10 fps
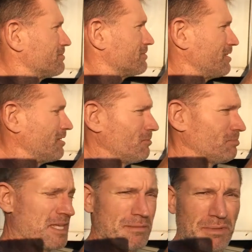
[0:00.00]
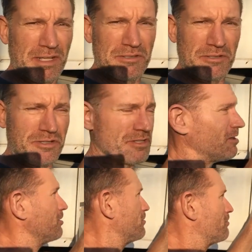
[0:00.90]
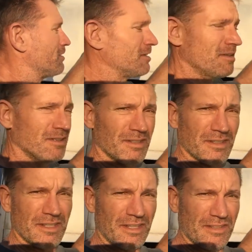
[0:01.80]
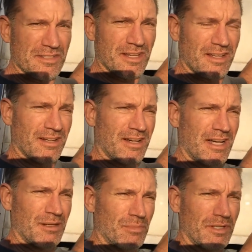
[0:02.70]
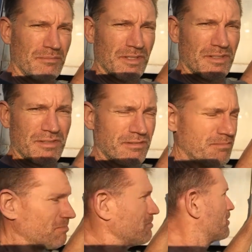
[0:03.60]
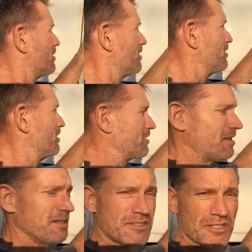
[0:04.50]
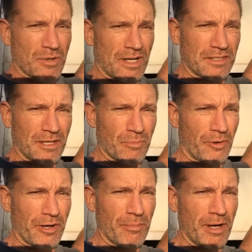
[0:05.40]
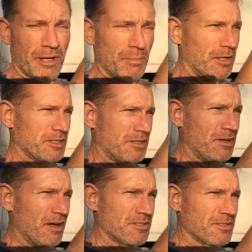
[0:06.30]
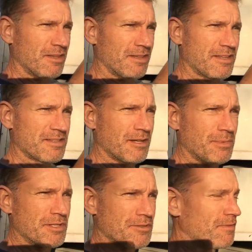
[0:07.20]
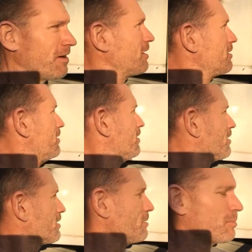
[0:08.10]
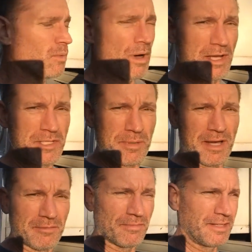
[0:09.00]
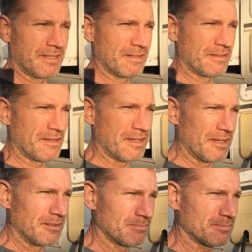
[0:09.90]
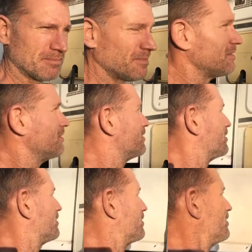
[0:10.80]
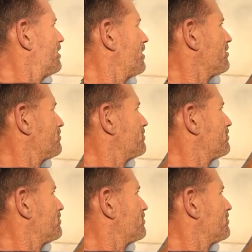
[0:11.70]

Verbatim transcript: well, 10 minutes or so, and it, this got hot, but it, it didn't get so hot that I'm worried about it melting at all, so I think that's going to be just fine. Keep the wasp out, and uh, yeah,